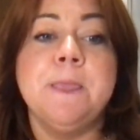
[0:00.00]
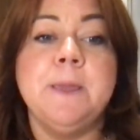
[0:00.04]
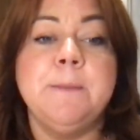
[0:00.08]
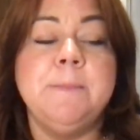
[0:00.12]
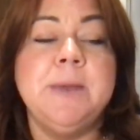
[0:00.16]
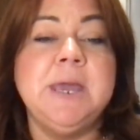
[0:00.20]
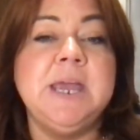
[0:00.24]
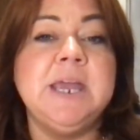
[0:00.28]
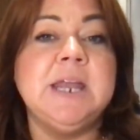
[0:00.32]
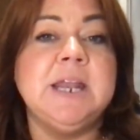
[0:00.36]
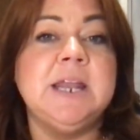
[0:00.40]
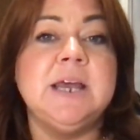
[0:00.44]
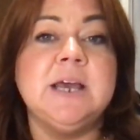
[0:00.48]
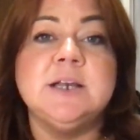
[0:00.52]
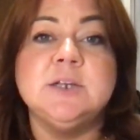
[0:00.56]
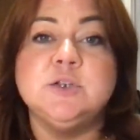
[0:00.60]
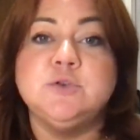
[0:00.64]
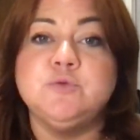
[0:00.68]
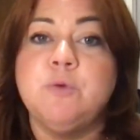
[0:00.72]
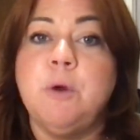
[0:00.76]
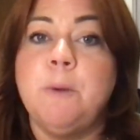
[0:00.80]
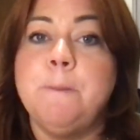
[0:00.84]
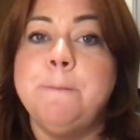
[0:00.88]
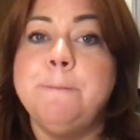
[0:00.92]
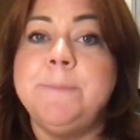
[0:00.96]
making it
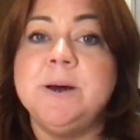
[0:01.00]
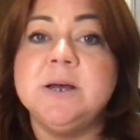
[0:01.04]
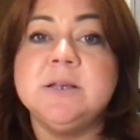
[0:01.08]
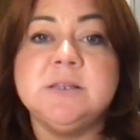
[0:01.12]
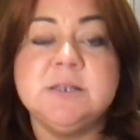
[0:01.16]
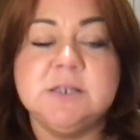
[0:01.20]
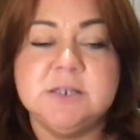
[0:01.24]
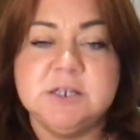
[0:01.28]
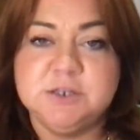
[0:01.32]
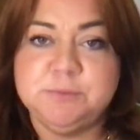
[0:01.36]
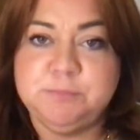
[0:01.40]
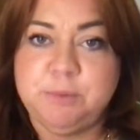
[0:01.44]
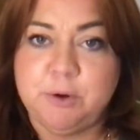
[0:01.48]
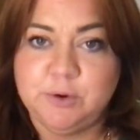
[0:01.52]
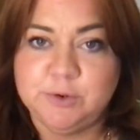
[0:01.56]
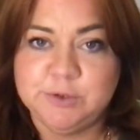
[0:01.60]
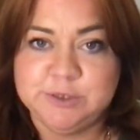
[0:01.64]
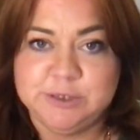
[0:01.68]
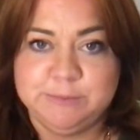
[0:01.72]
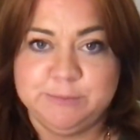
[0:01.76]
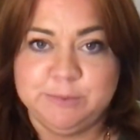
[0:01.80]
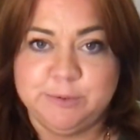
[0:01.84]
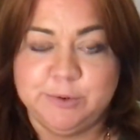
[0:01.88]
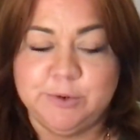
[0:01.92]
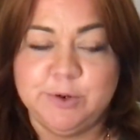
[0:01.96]
as robust as
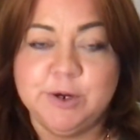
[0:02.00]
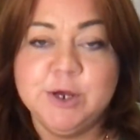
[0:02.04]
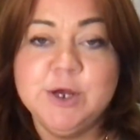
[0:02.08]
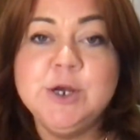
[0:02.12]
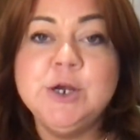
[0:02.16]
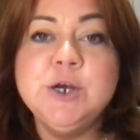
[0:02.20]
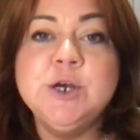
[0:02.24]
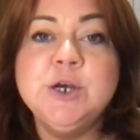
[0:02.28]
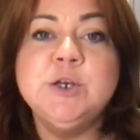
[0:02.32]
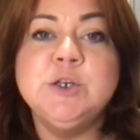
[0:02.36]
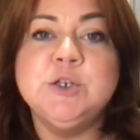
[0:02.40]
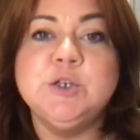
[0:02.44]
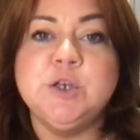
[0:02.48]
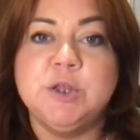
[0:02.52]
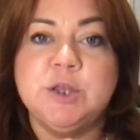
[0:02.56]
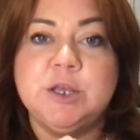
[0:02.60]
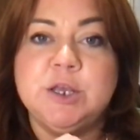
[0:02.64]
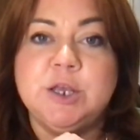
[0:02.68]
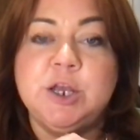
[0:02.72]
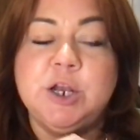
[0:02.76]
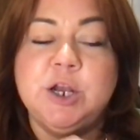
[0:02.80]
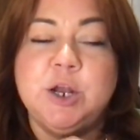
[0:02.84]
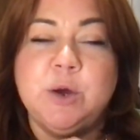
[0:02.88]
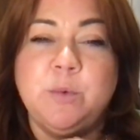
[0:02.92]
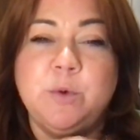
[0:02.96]
possible so
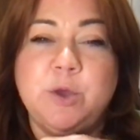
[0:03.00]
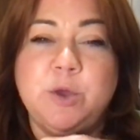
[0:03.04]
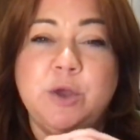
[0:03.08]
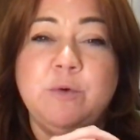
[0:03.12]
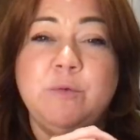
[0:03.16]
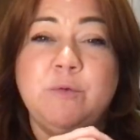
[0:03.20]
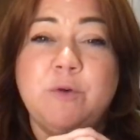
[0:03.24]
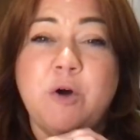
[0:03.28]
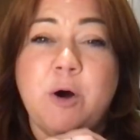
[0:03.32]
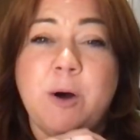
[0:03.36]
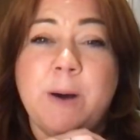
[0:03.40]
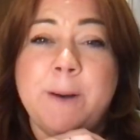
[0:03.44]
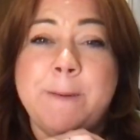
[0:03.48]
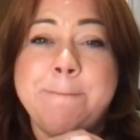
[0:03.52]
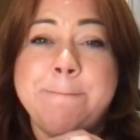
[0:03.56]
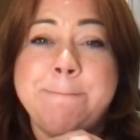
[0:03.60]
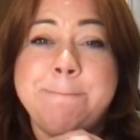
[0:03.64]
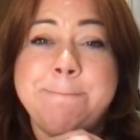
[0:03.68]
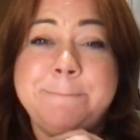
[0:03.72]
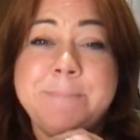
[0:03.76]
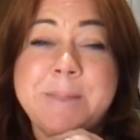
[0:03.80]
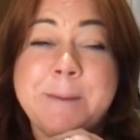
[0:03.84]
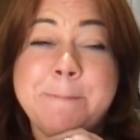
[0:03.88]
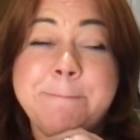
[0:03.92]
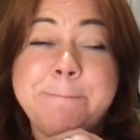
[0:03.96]
that you know you've got
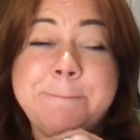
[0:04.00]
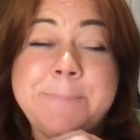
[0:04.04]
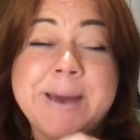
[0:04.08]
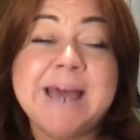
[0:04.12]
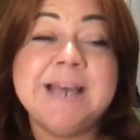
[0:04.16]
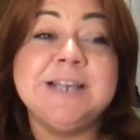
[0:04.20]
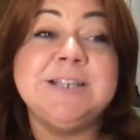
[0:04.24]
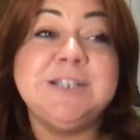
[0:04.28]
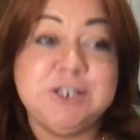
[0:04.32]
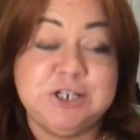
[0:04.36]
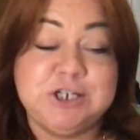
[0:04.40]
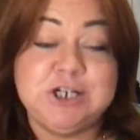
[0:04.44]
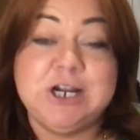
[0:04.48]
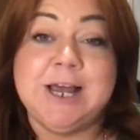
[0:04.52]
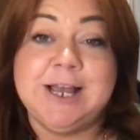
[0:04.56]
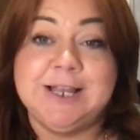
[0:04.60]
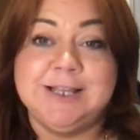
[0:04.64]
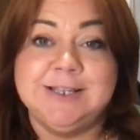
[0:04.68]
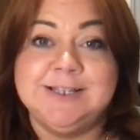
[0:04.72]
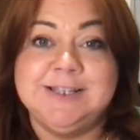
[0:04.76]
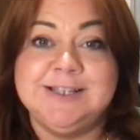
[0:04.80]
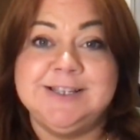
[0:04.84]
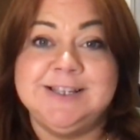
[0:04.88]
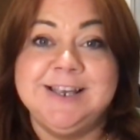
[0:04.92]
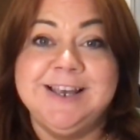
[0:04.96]
the best
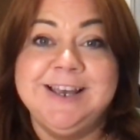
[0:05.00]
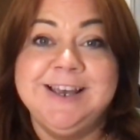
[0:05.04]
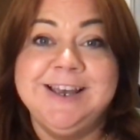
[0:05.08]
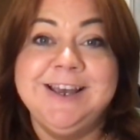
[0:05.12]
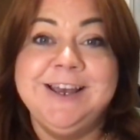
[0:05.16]
chance